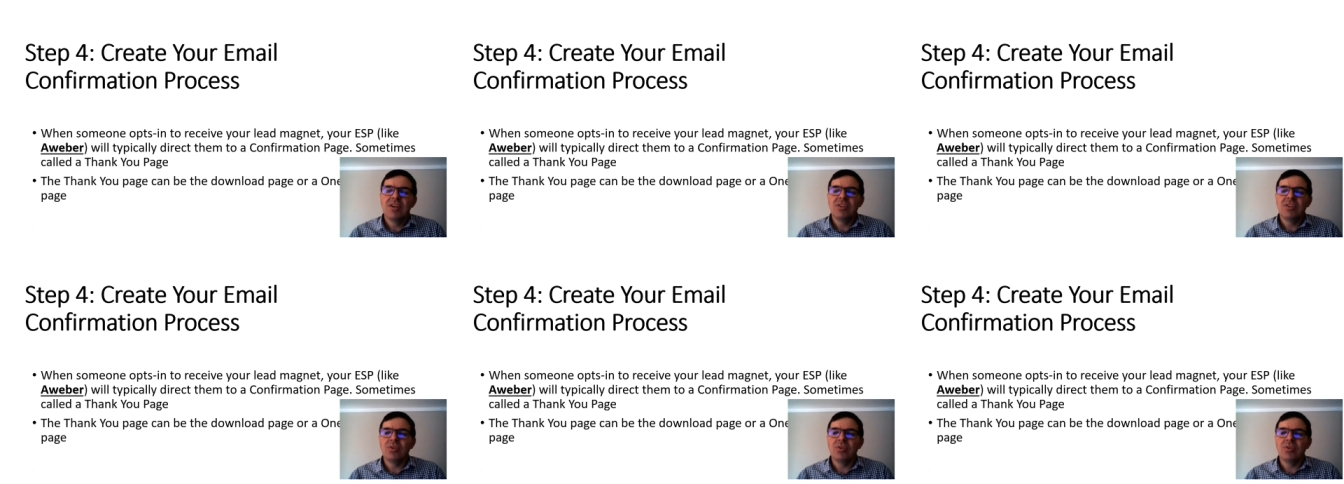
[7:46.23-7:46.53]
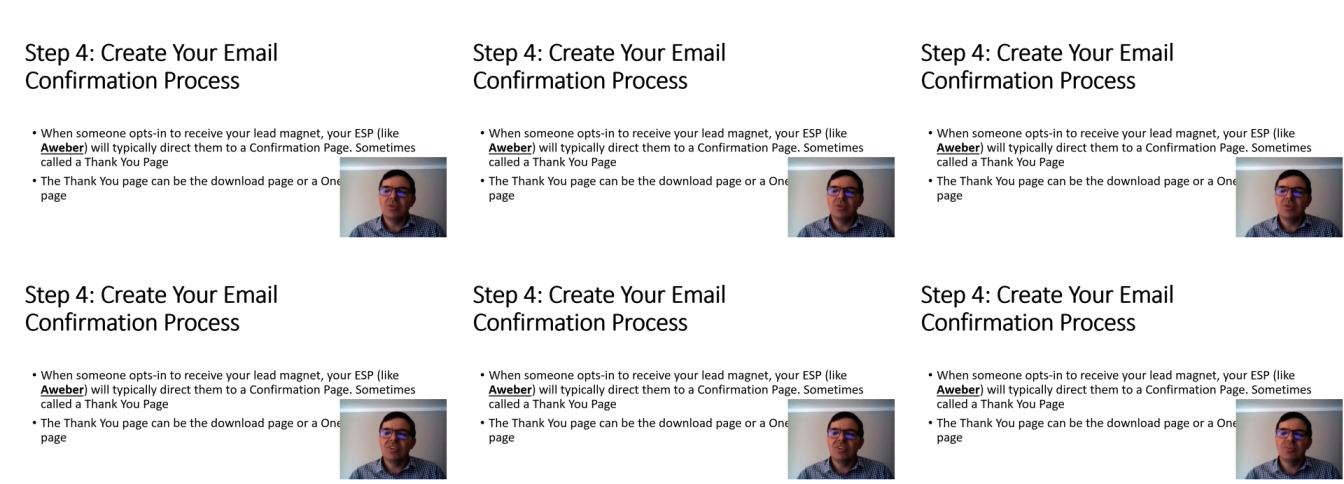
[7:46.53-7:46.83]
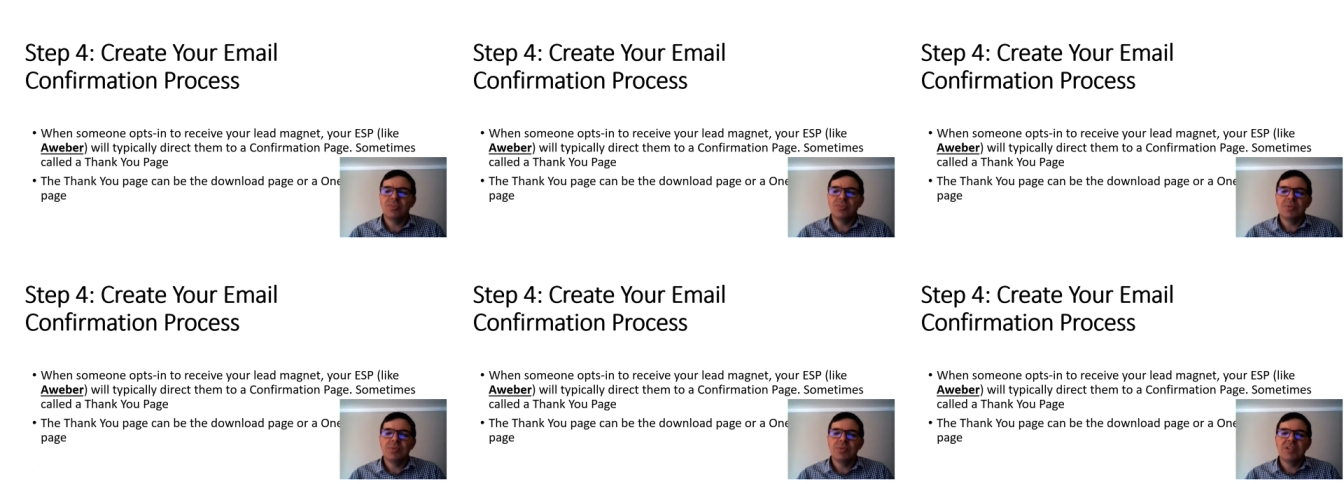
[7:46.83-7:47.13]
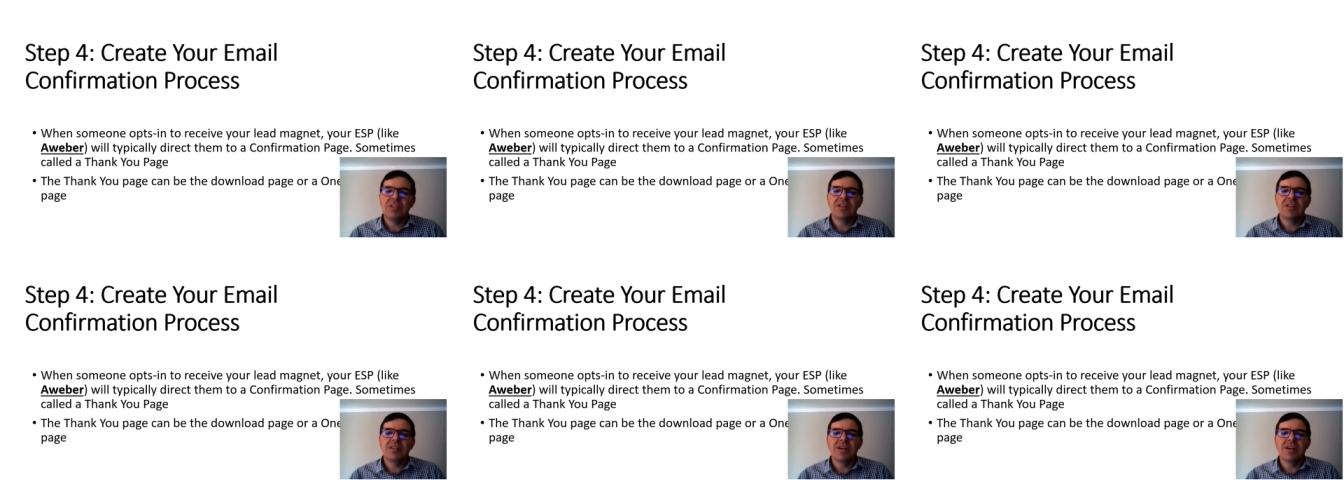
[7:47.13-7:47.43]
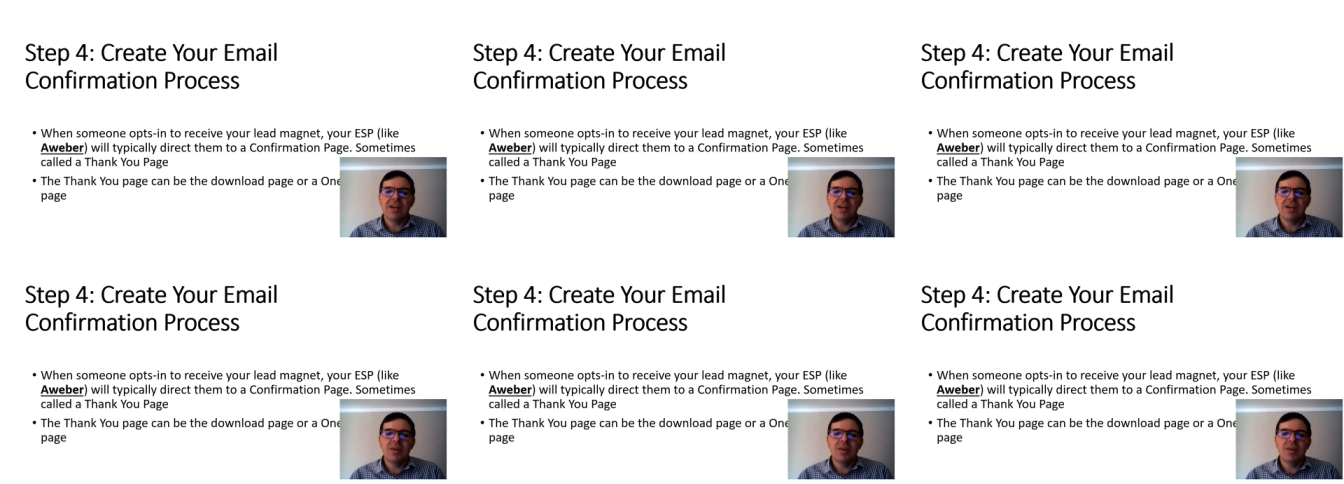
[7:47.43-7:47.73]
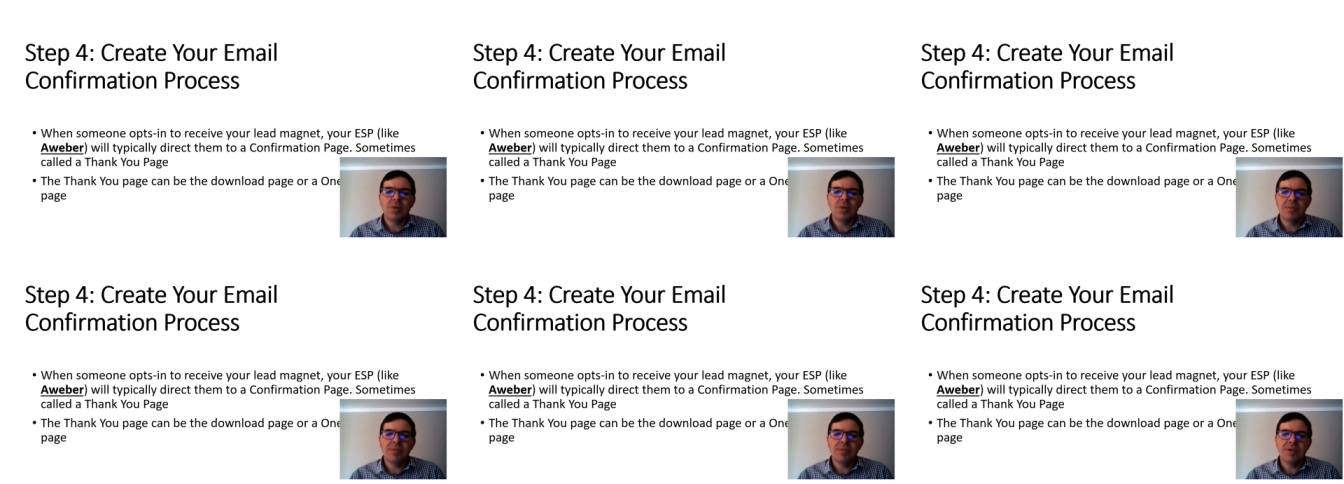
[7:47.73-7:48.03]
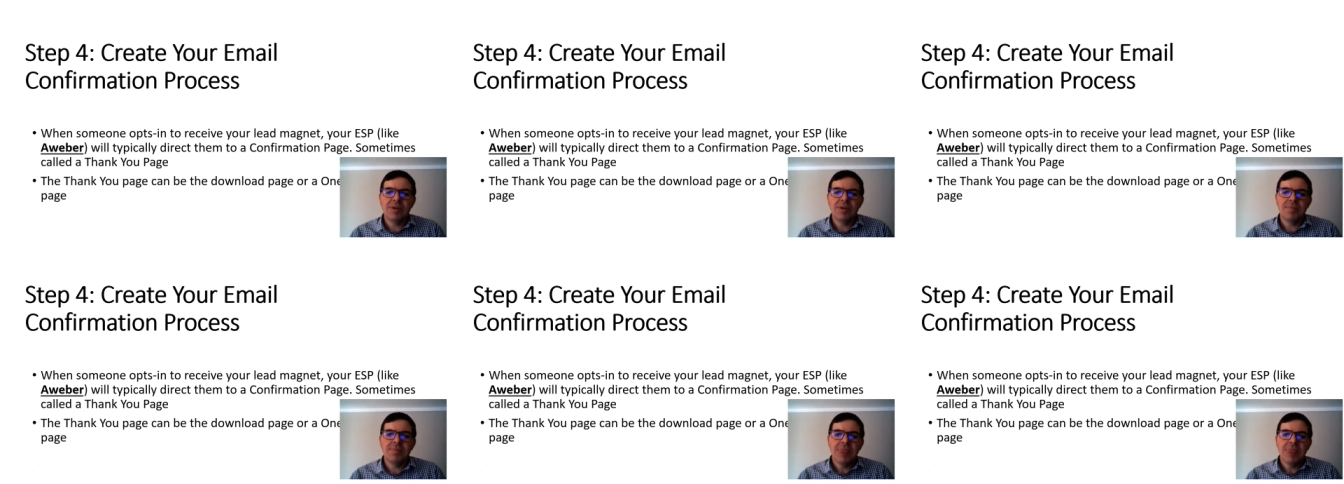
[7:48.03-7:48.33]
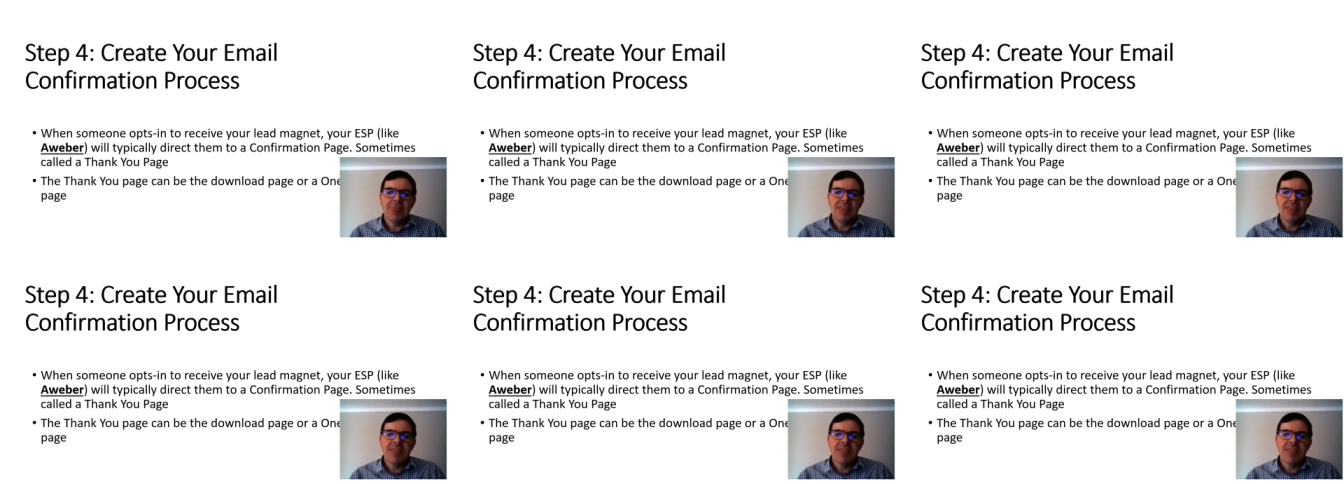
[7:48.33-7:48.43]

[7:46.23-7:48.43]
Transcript: your ESP, like Aweber,